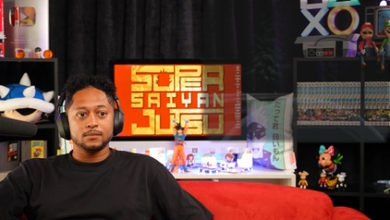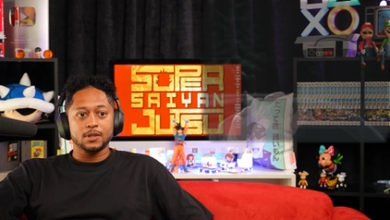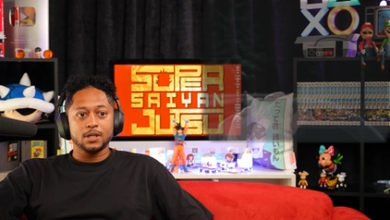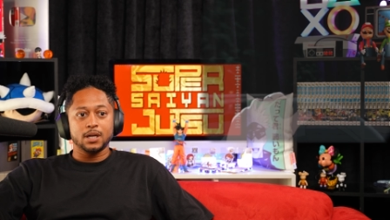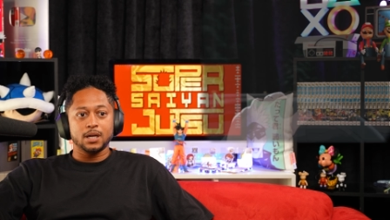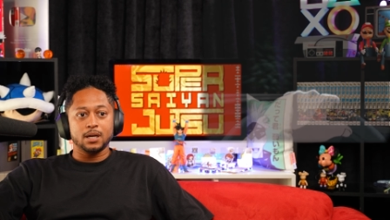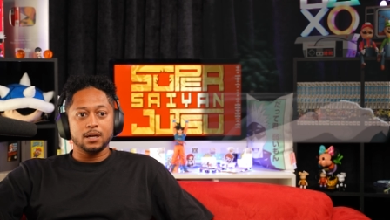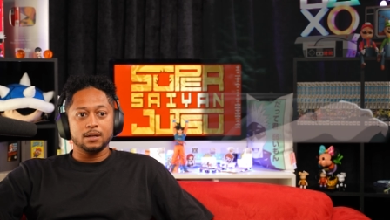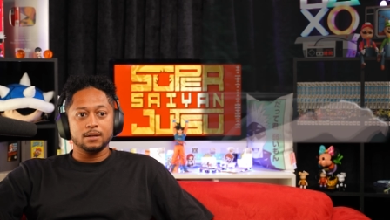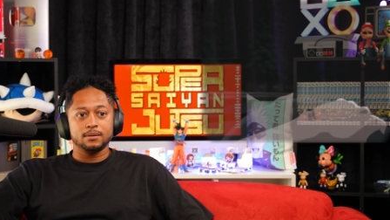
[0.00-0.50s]

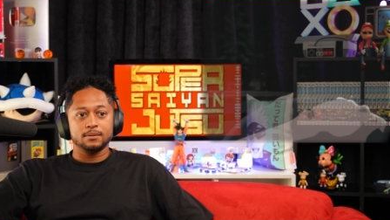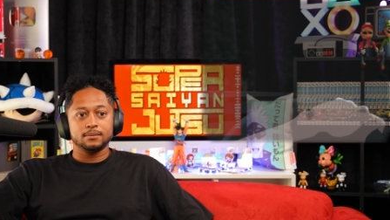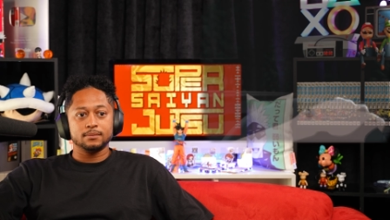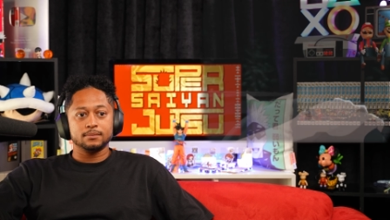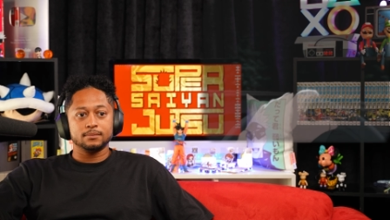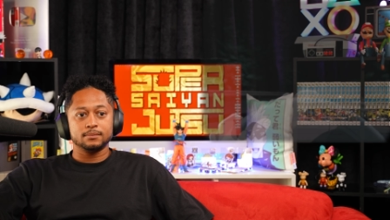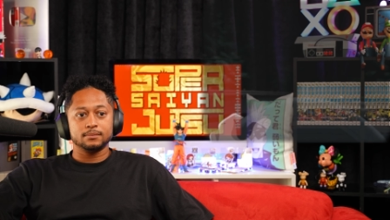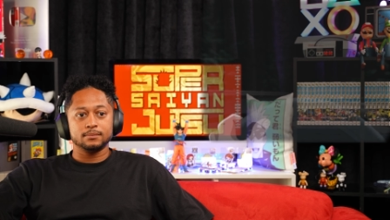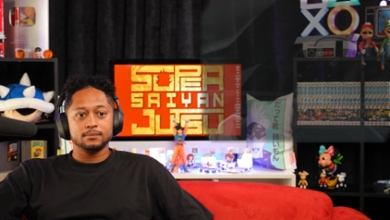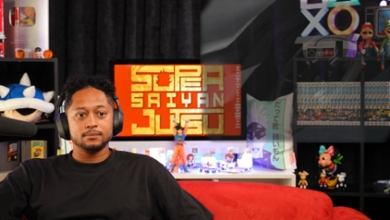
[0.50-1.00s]
Okay.
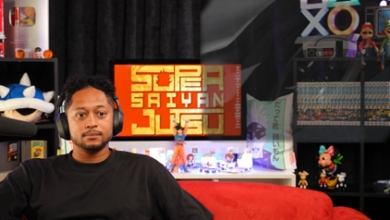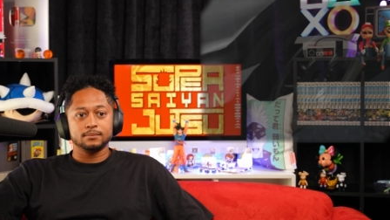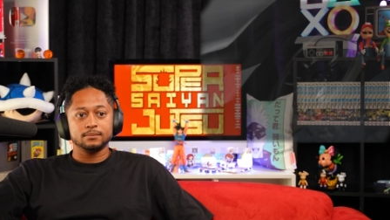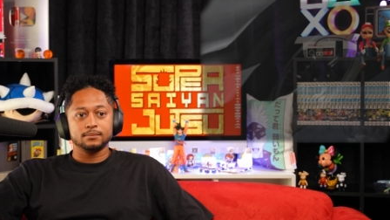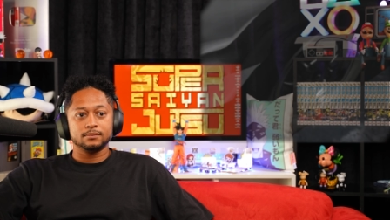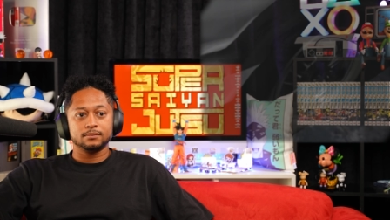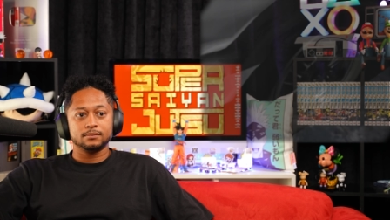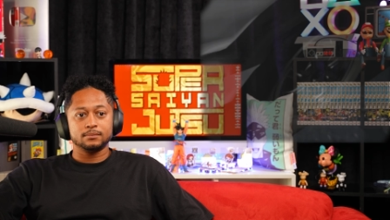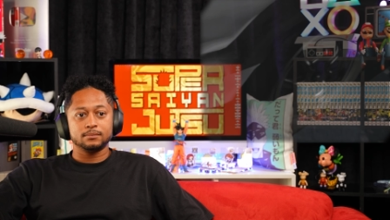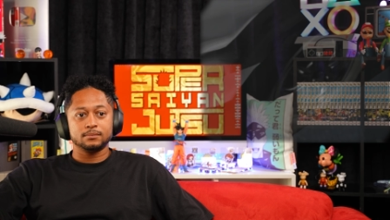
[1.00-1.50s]

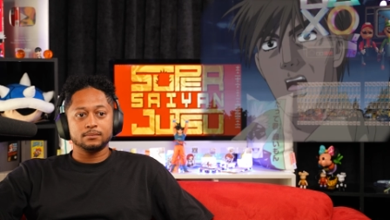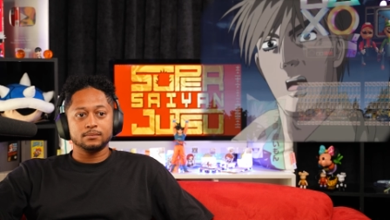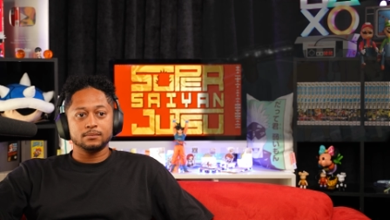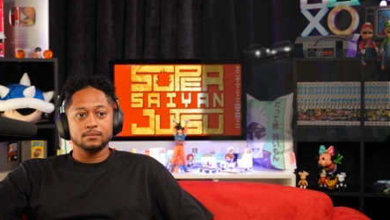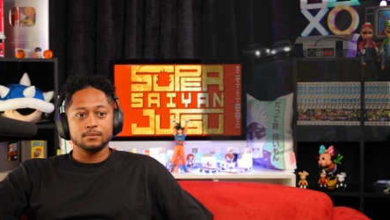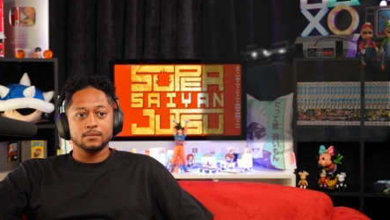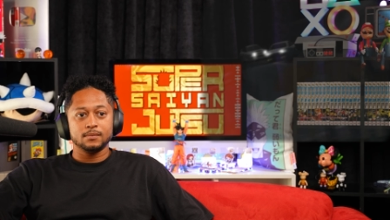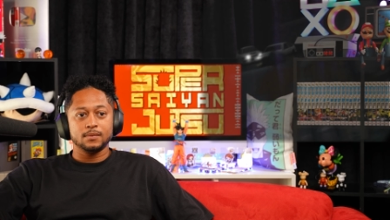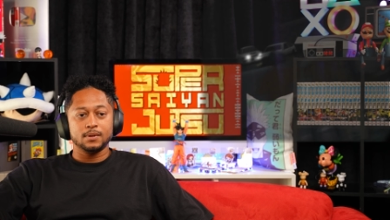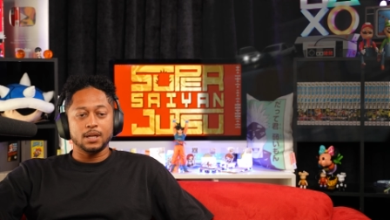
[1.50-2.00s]

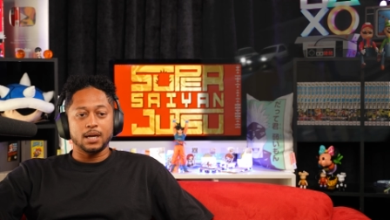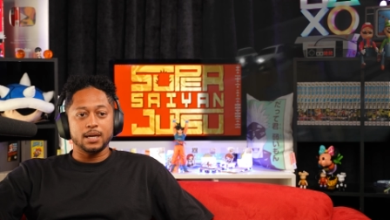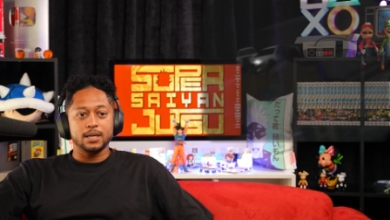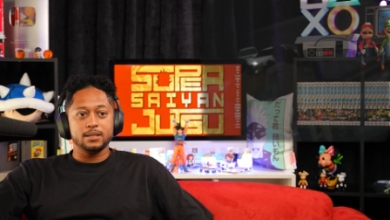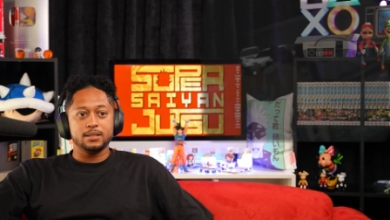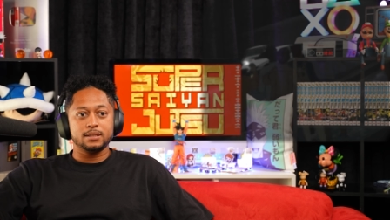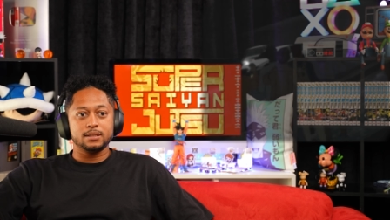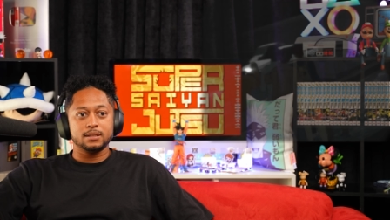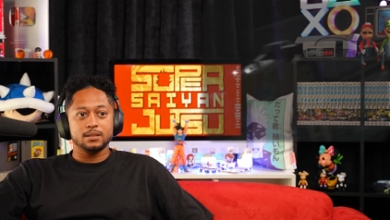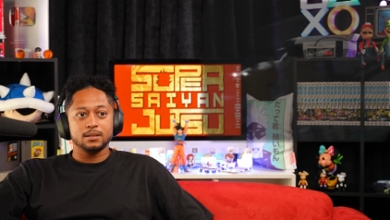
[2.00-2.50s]

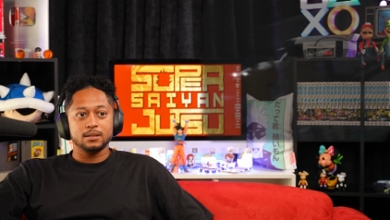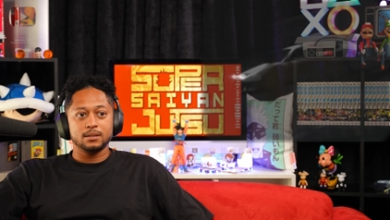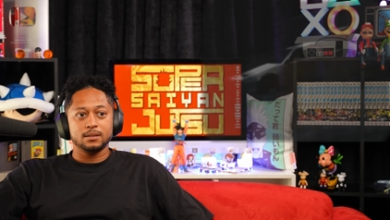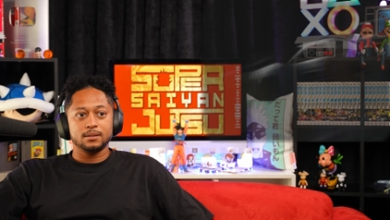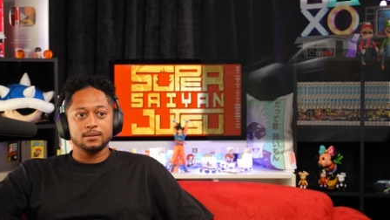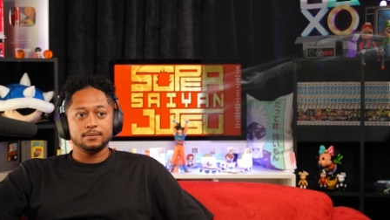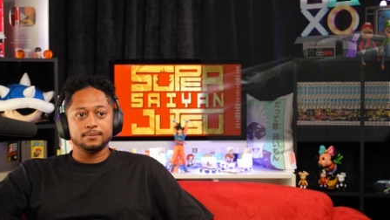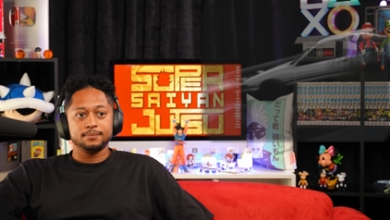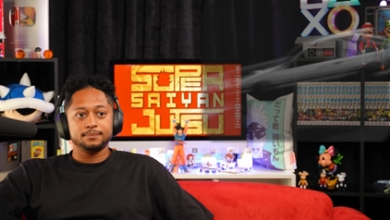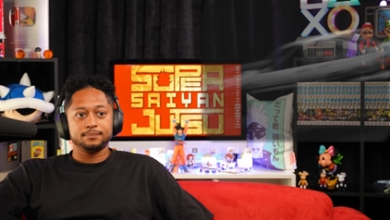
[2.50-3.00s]
Nice.
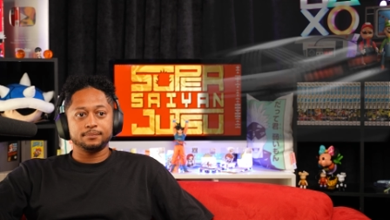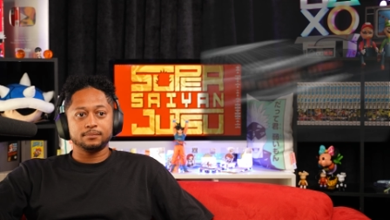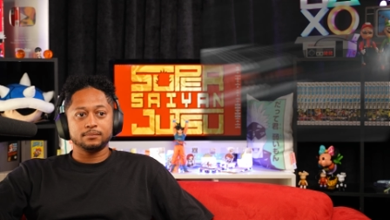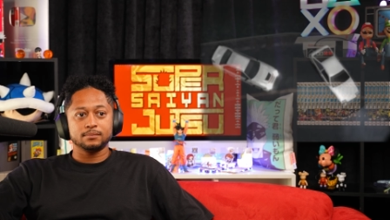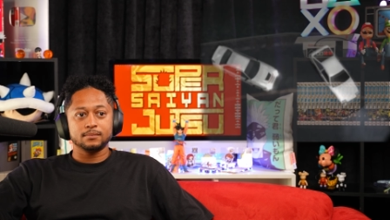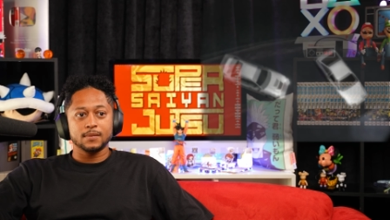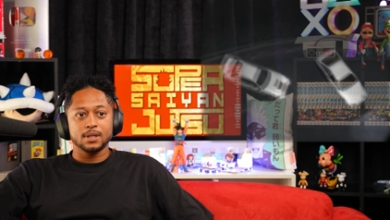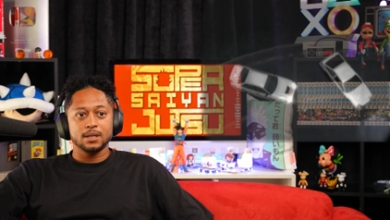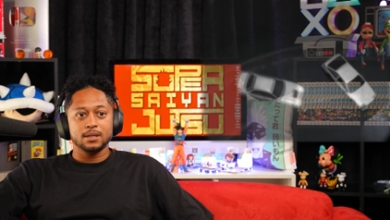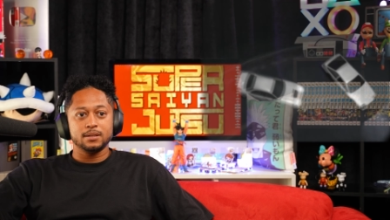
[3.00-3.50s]

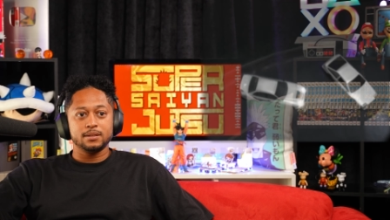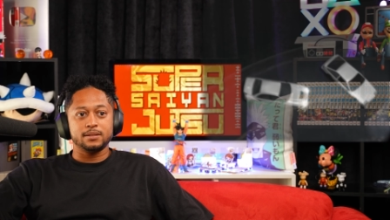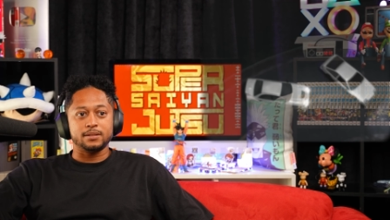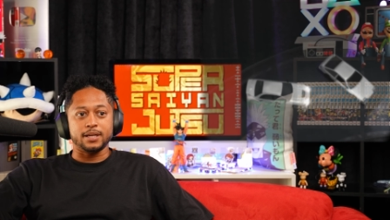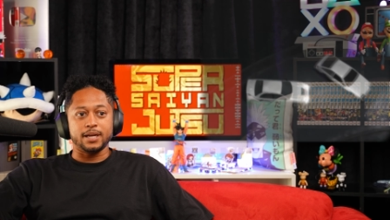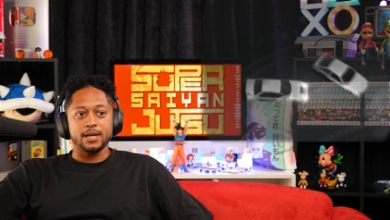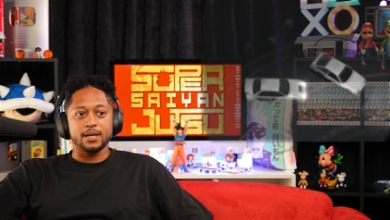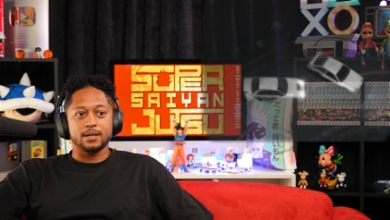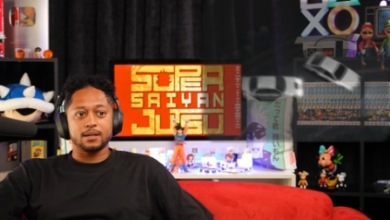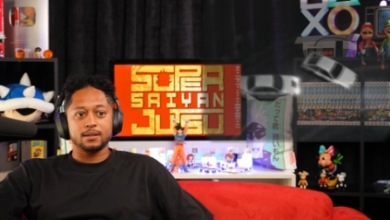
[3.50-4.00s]

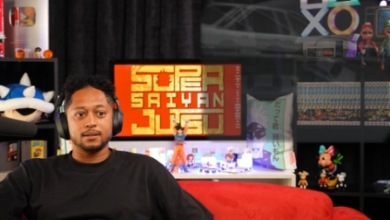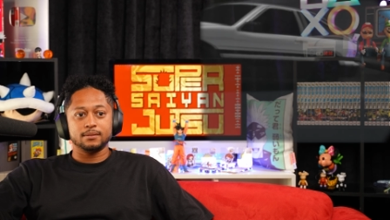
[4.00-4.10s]
Sick.